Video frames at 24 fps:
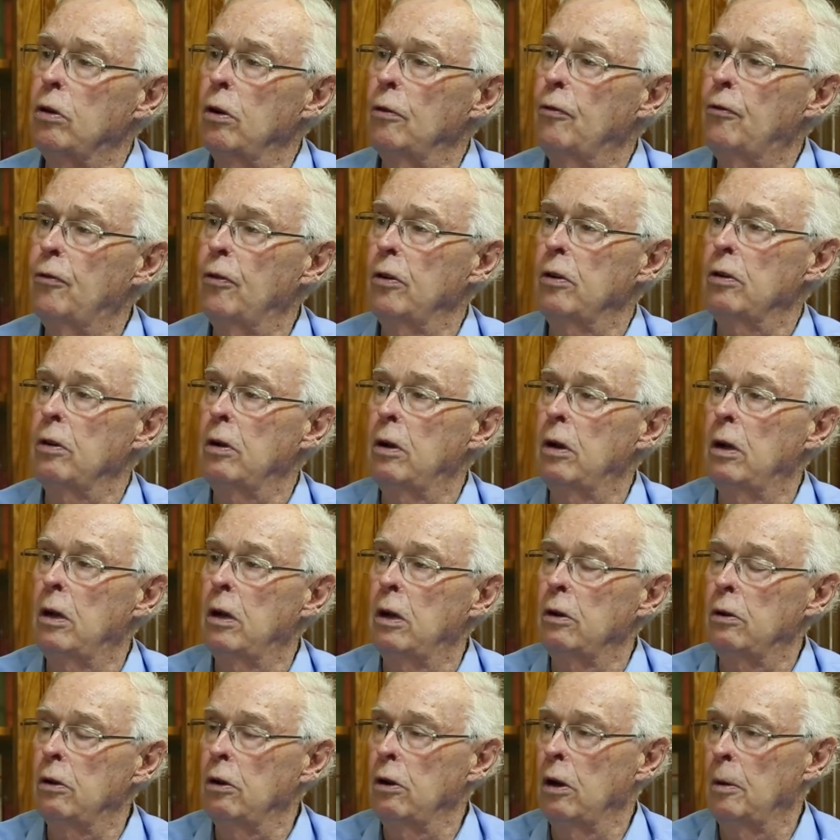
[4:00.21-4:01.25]
different
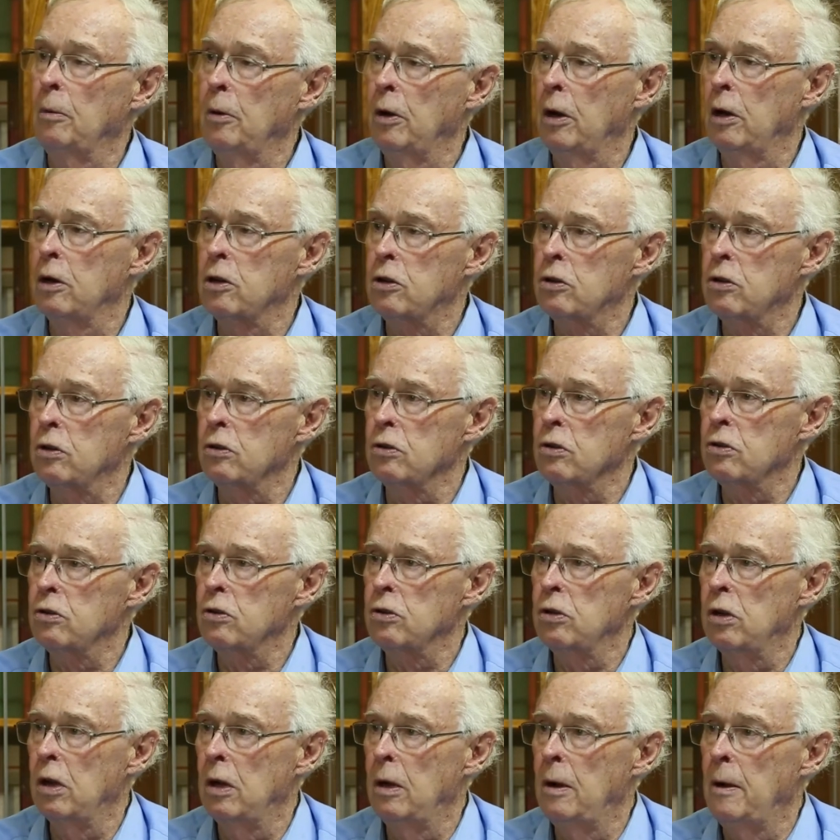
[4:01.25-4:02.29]
denominations.
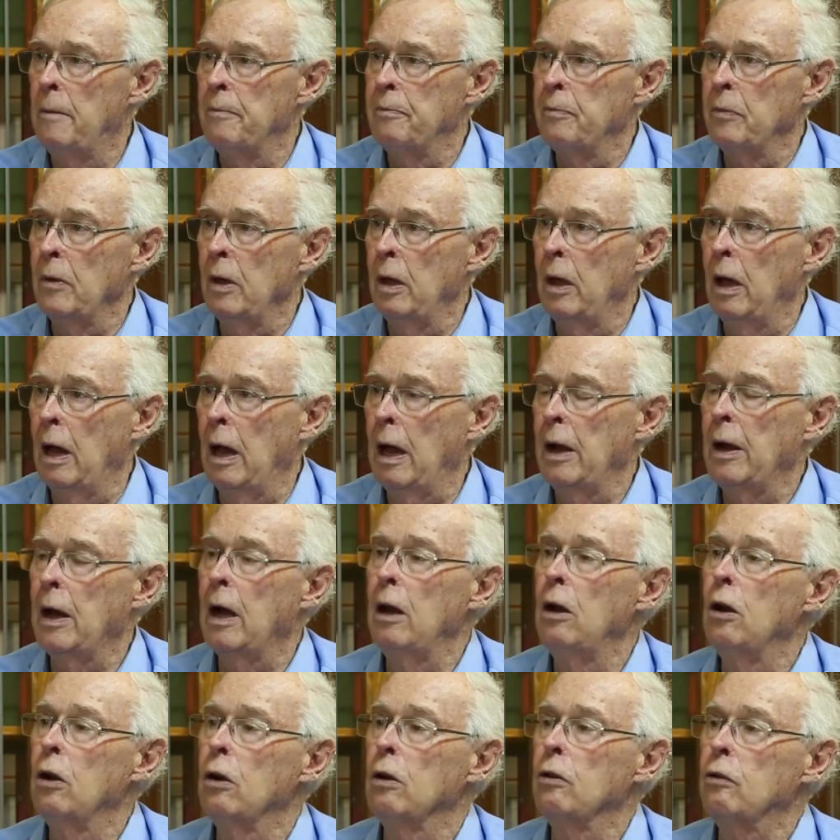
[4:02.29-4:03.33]
And I
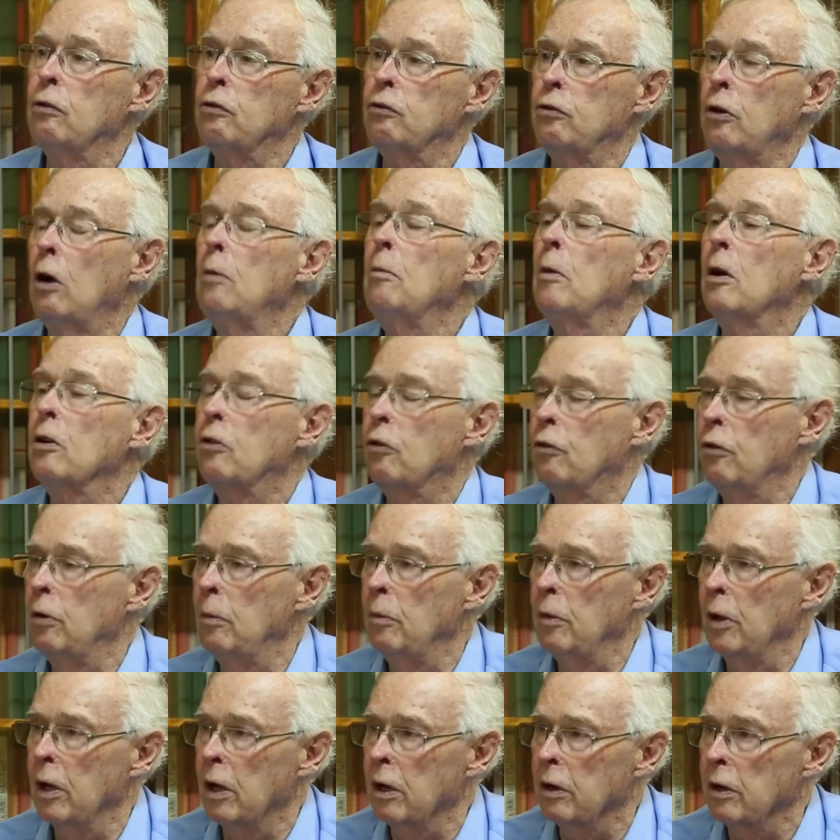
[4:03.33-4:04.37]
learned so much from
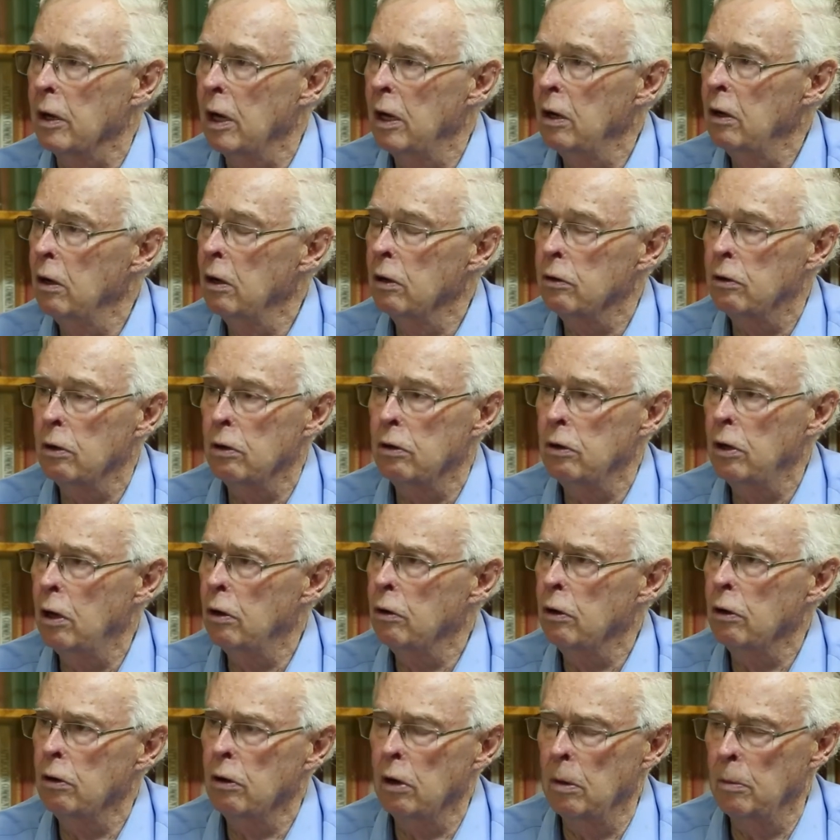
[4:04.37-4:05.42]
that. I learned that no
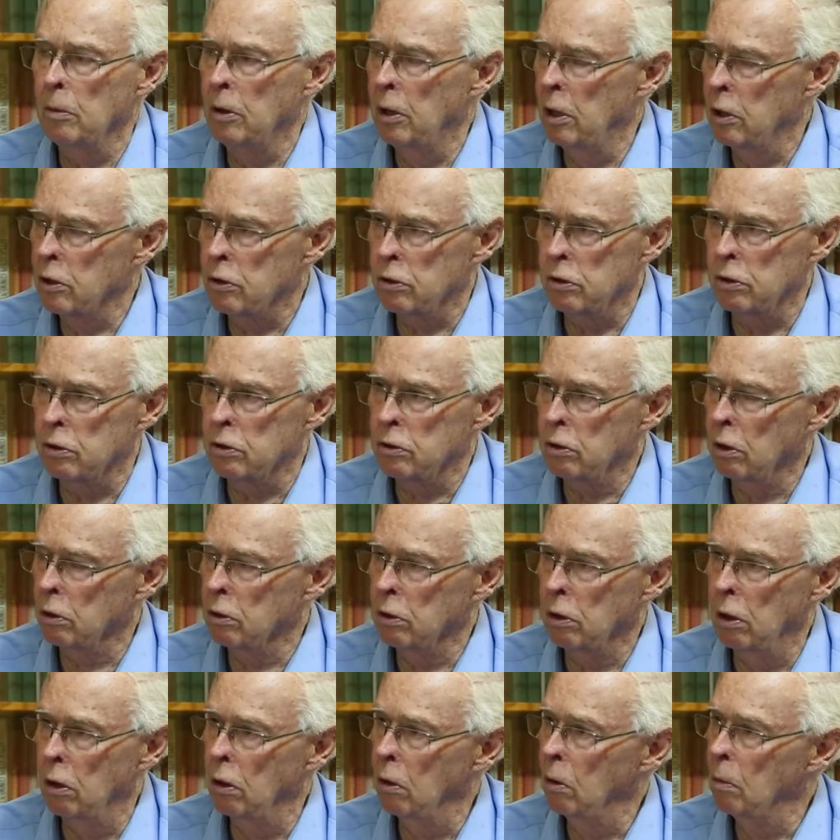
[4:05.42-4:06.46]
denomination has got
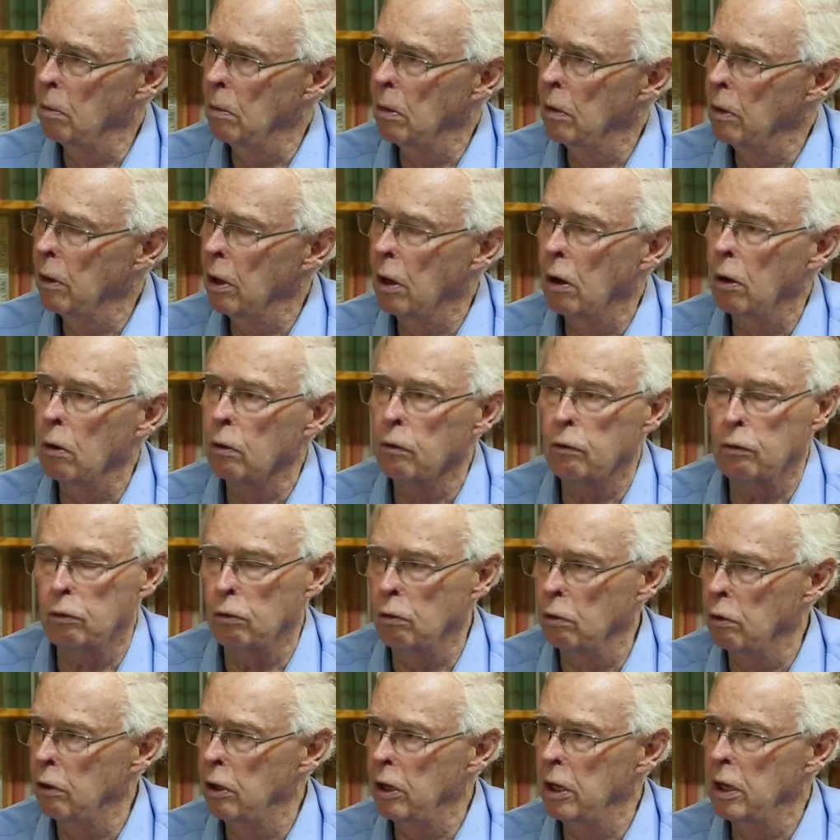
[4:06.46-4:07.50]
the whole
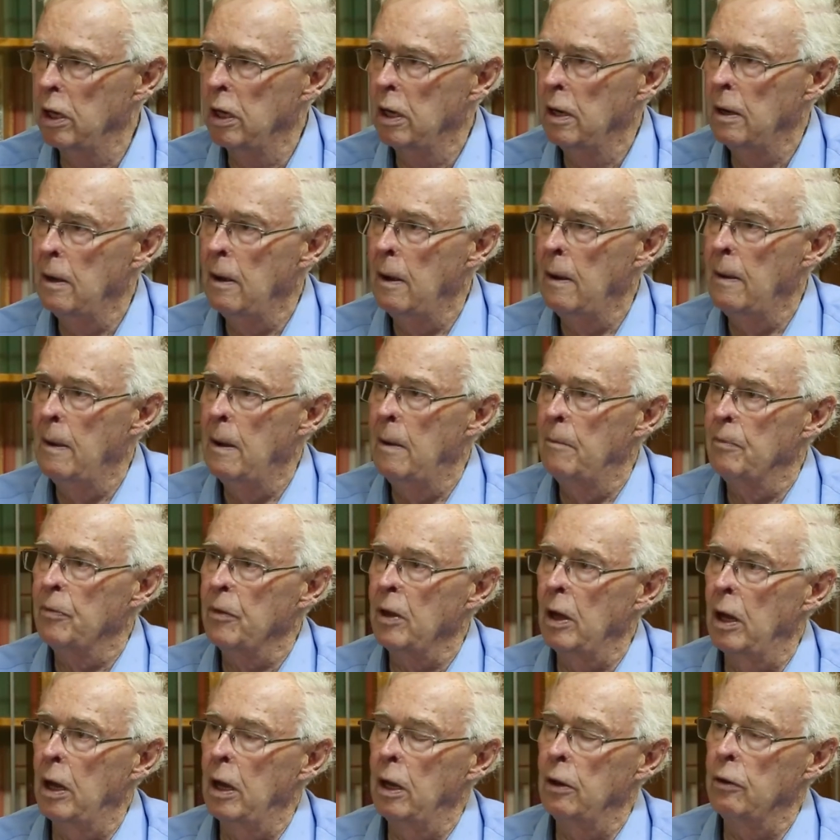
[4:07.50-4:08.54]
story.
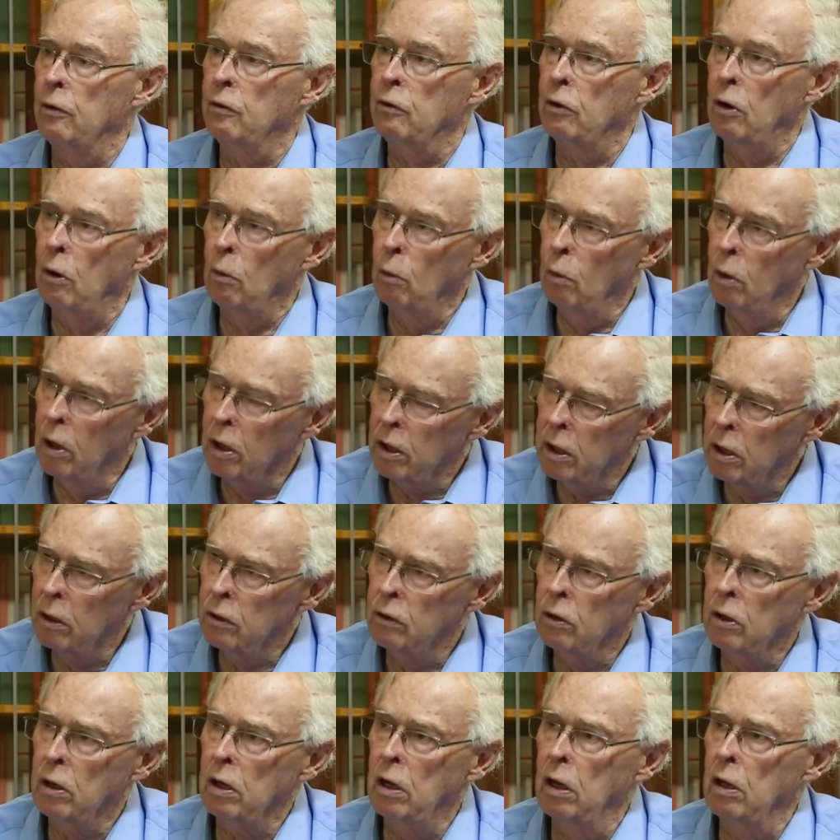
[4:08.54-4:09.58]
And so working
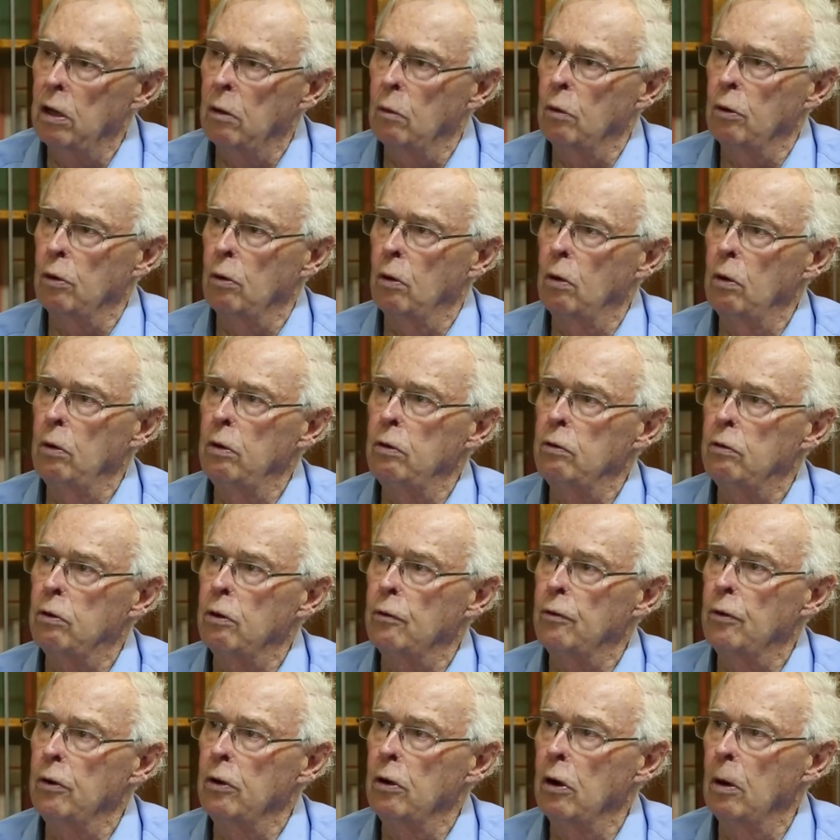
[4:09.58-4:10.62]
together with all these
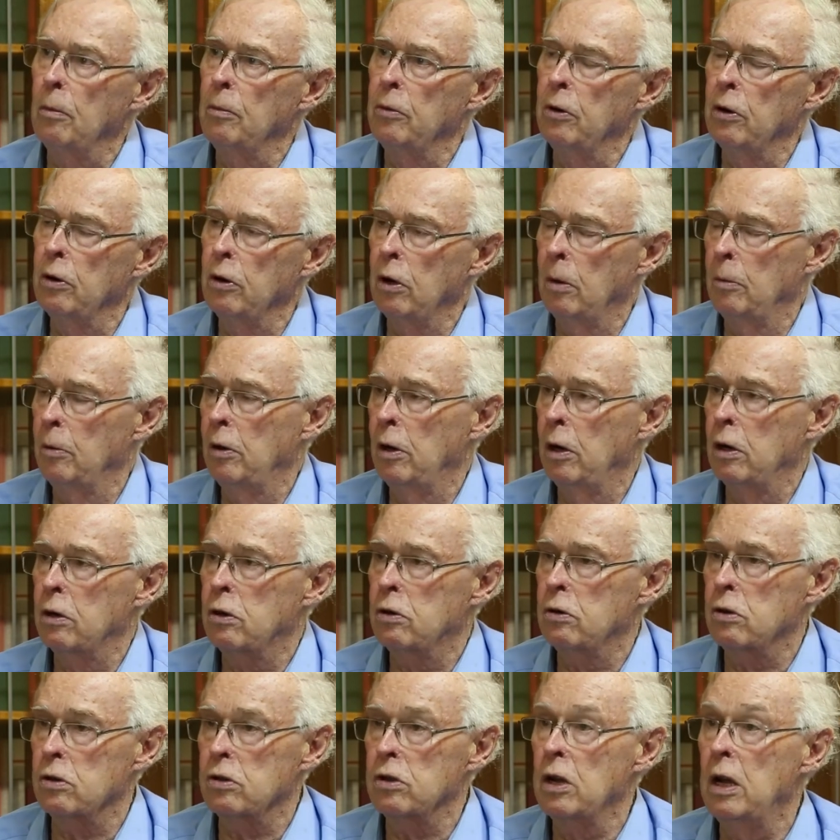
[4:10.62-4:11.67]
different
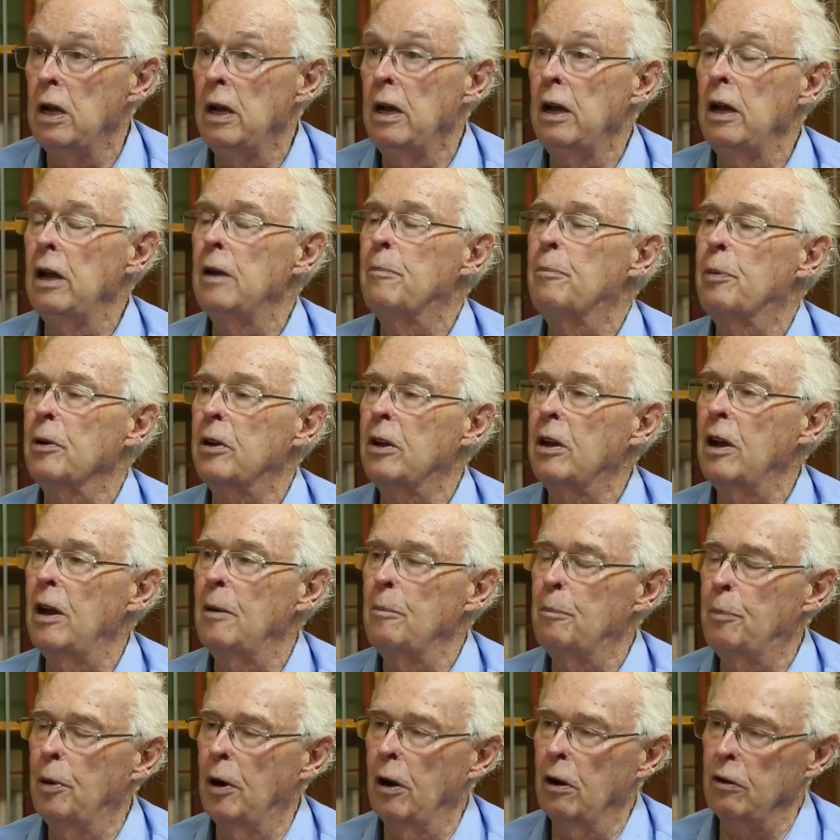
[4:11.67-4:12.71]
denominations, it
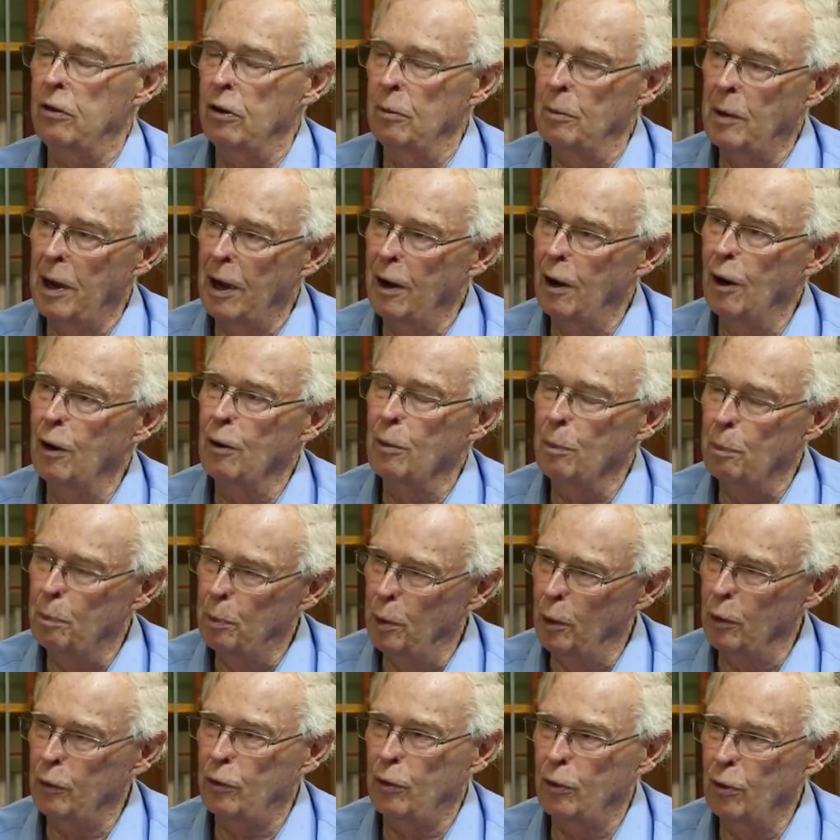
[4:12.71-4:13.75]
became part of my own
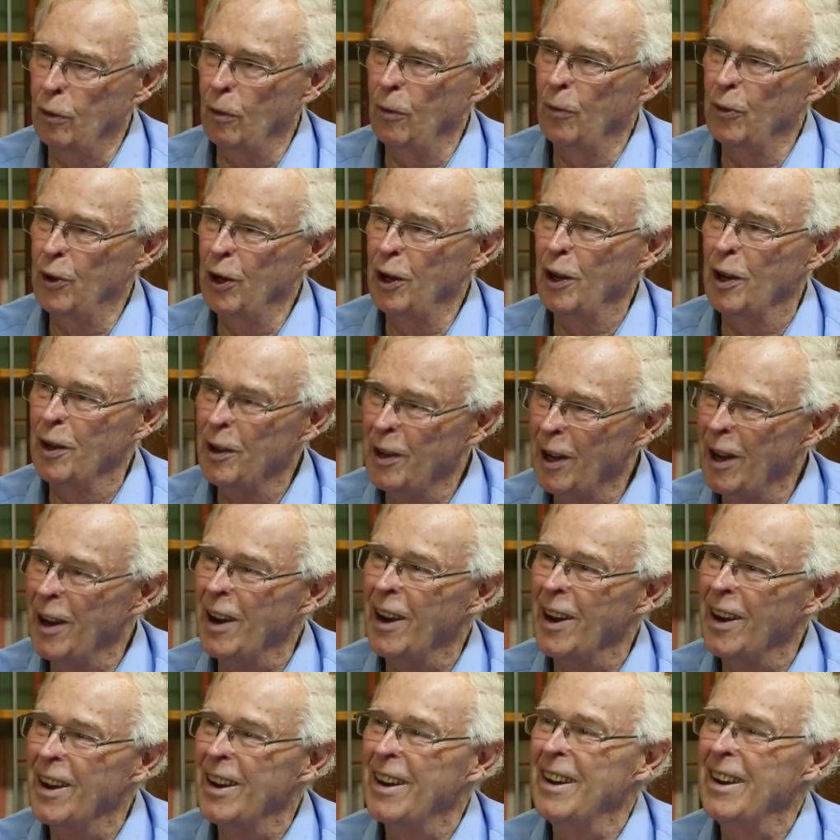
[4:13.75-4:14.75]
personal DNA.